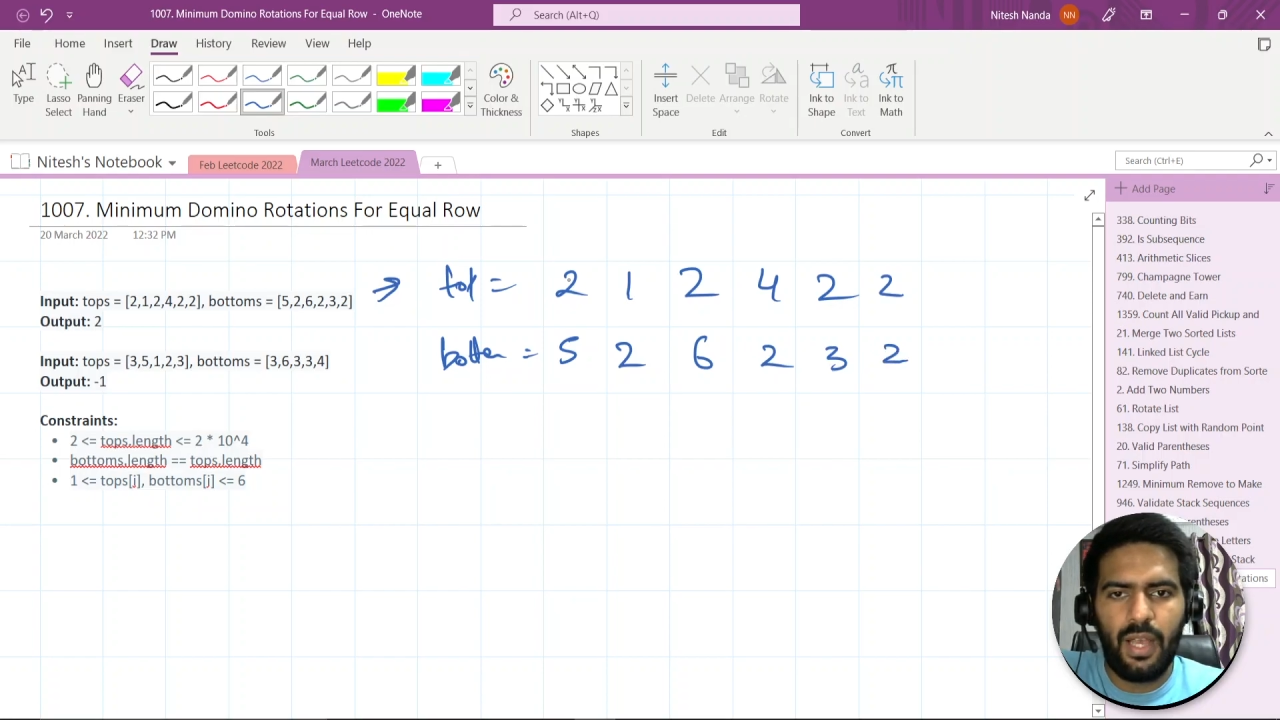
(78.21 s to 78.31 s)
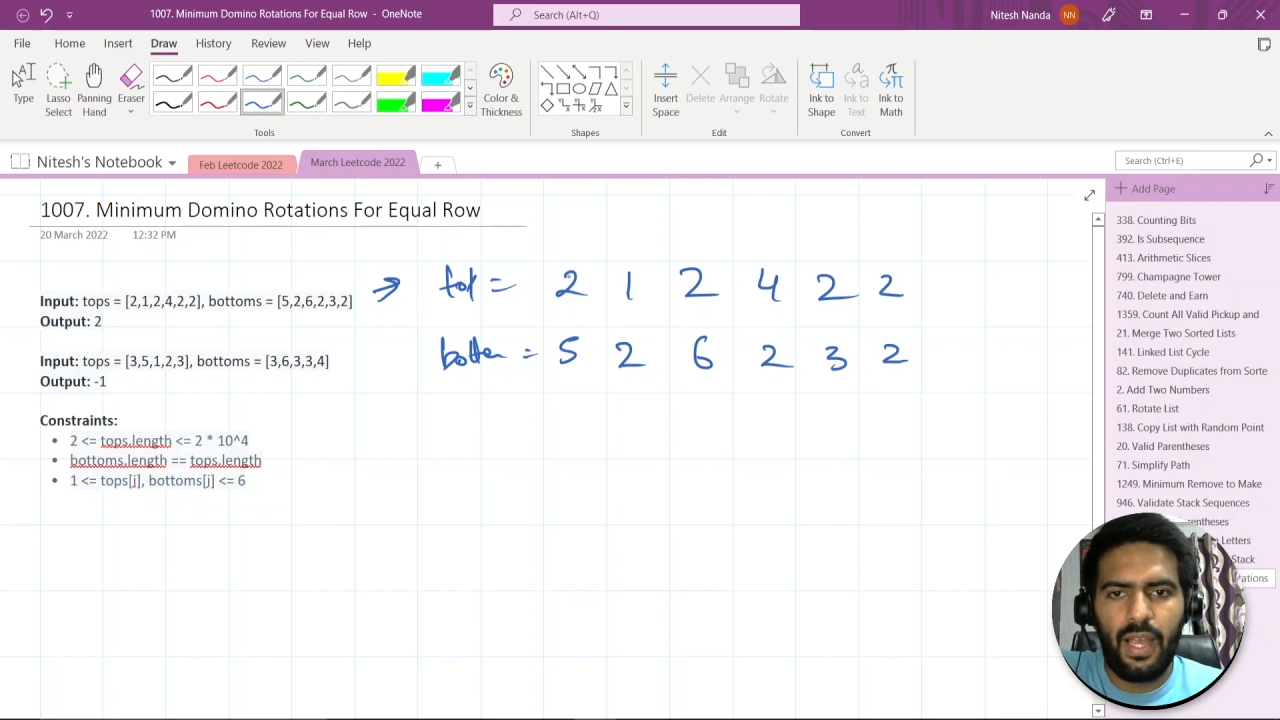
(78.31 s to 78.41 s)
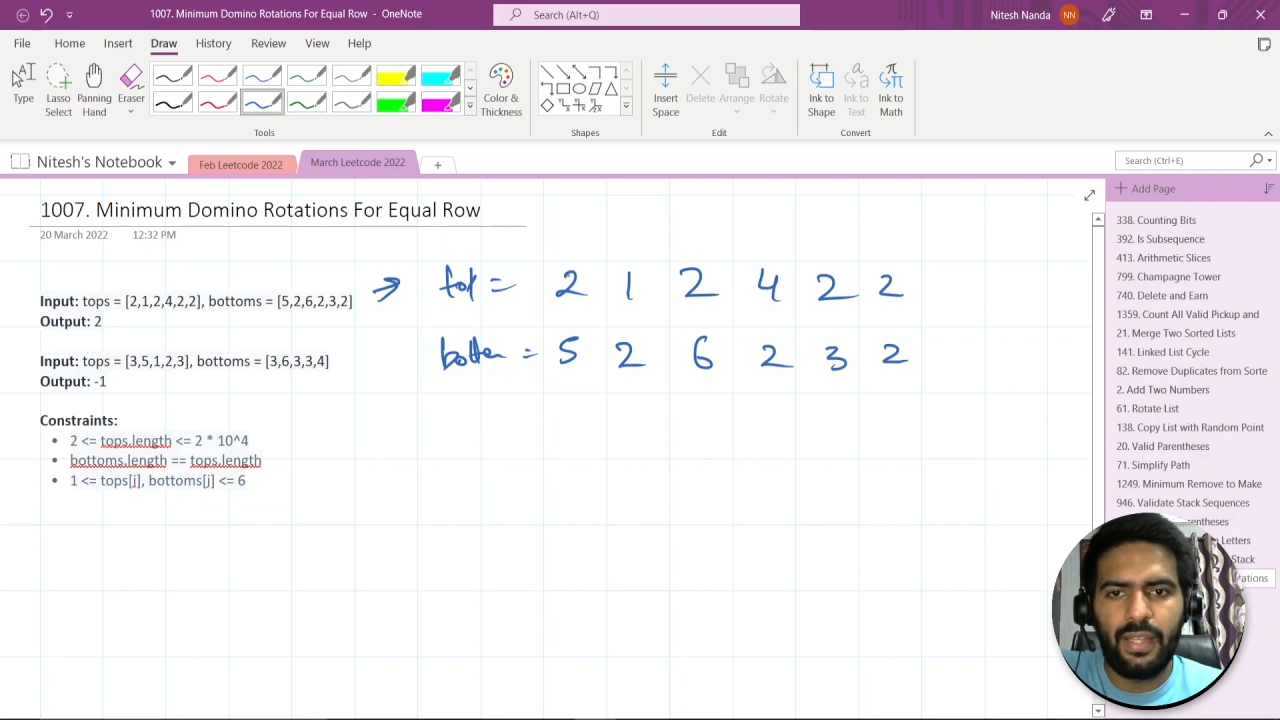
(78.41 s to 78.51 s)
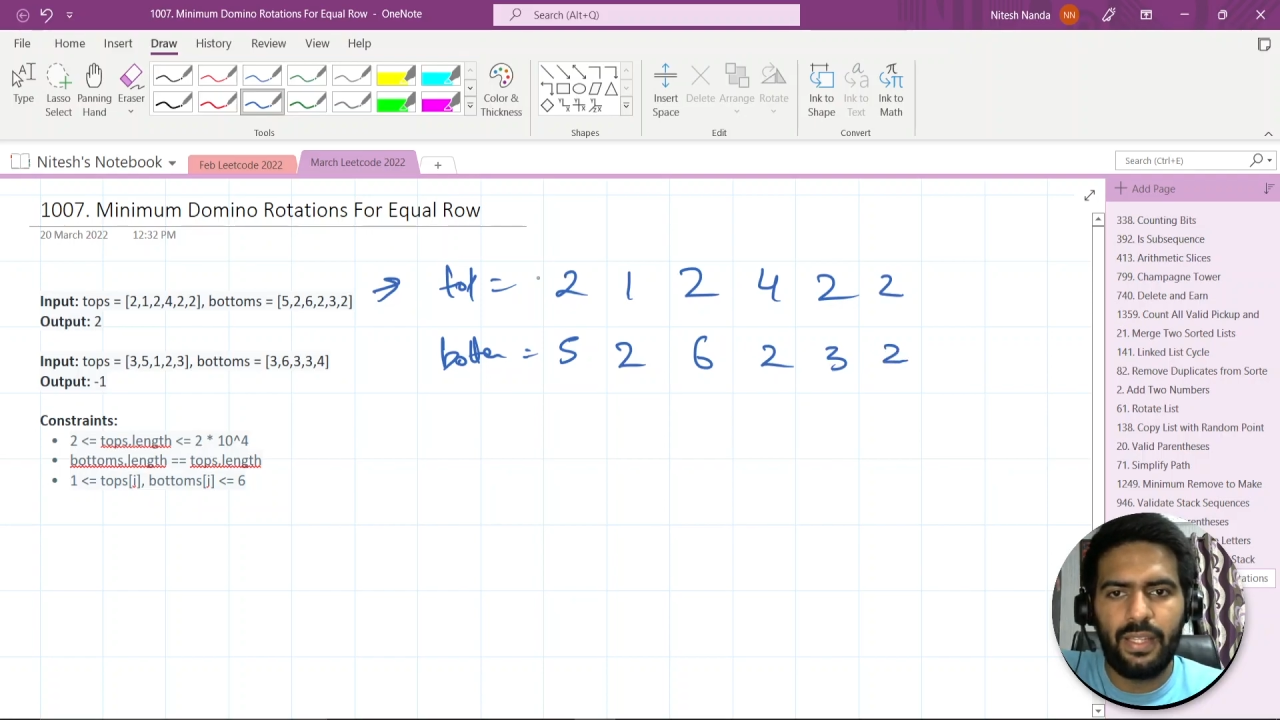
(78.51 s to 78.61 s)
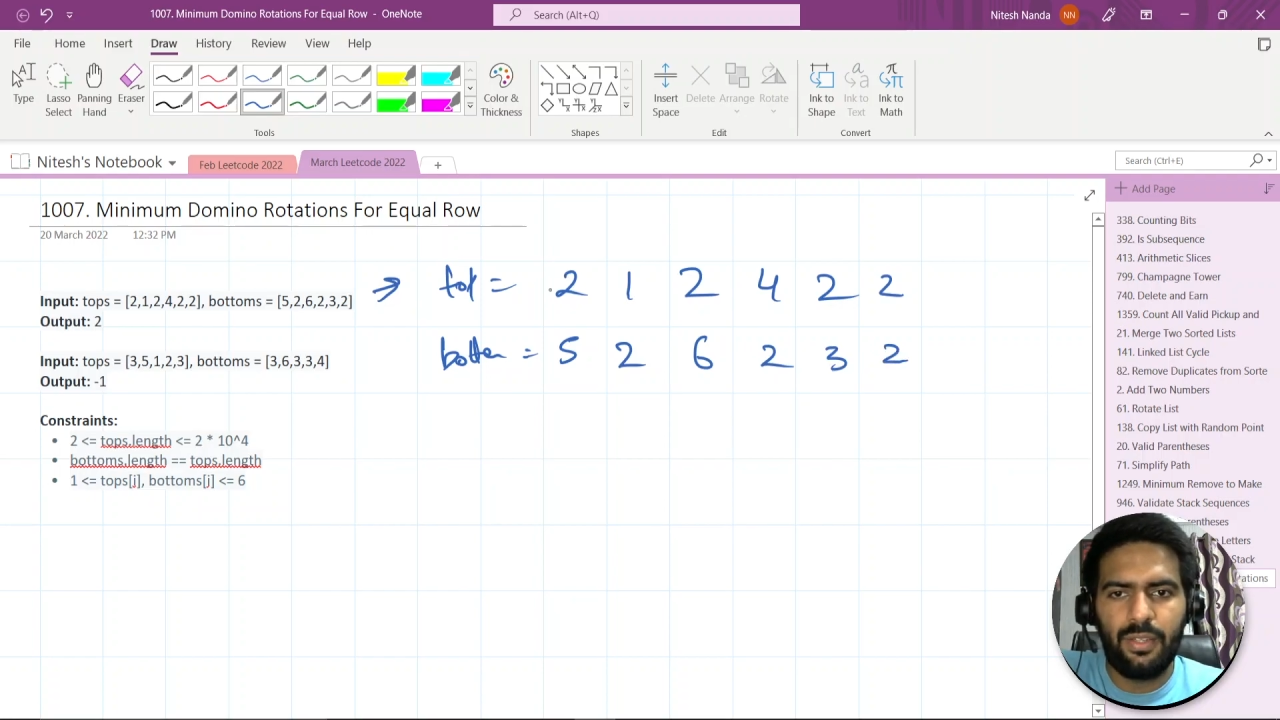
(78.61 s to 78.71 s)

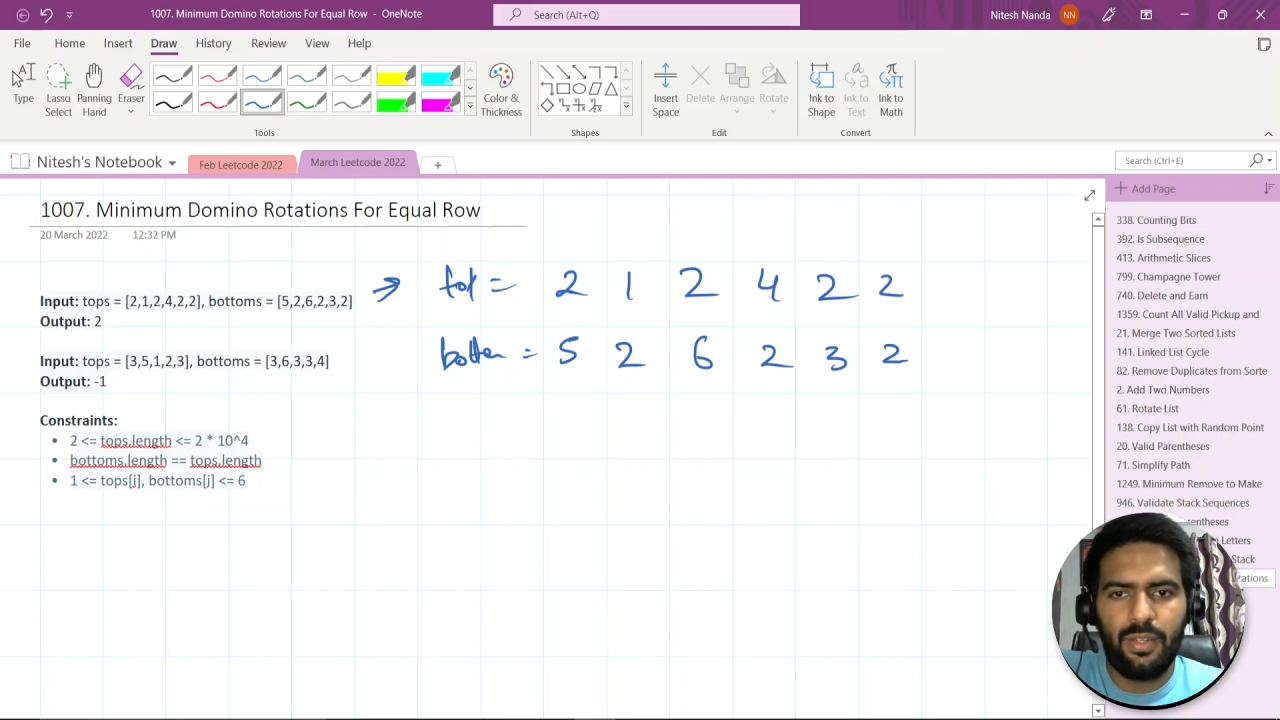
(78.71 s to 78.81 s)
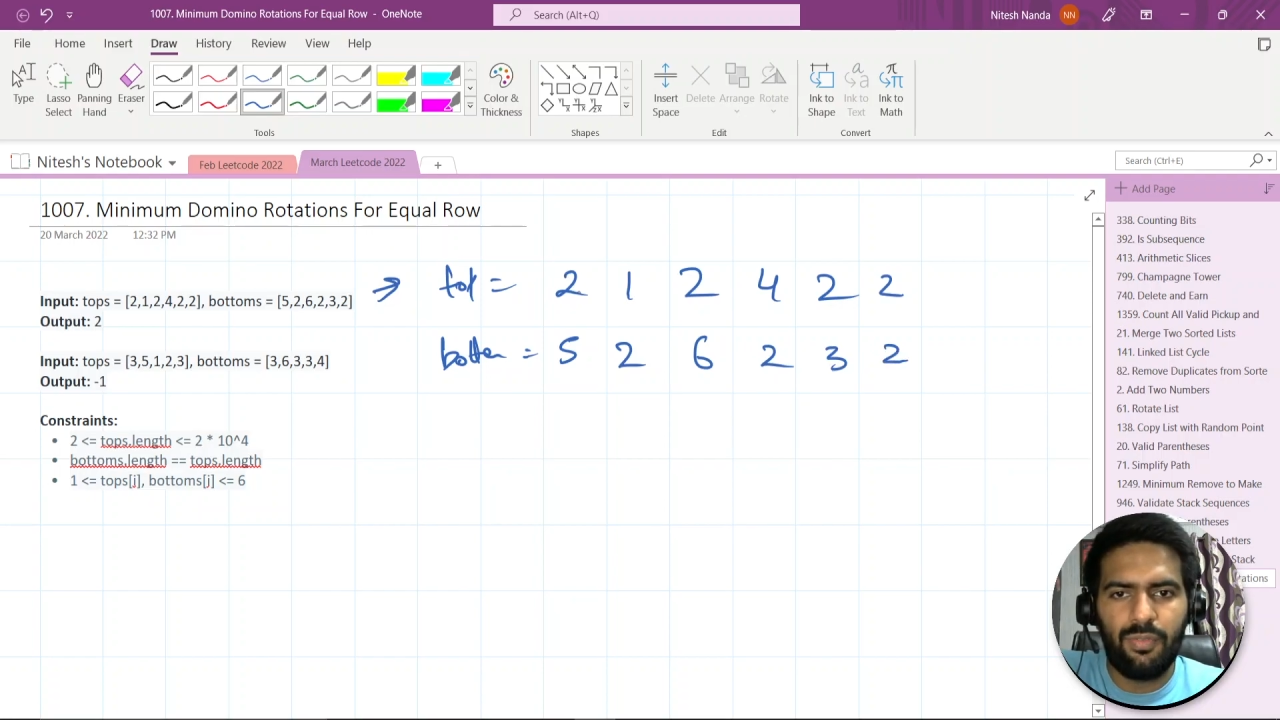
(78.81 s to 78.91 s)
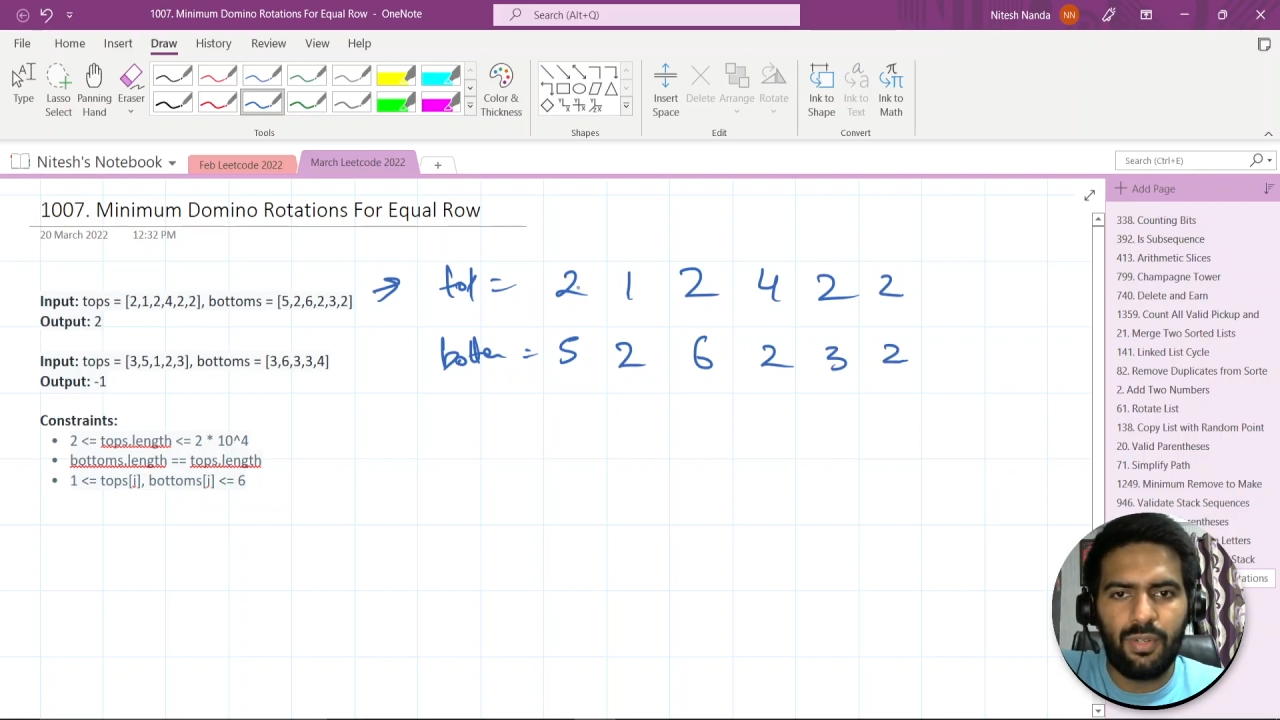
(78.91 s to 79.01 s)
either you have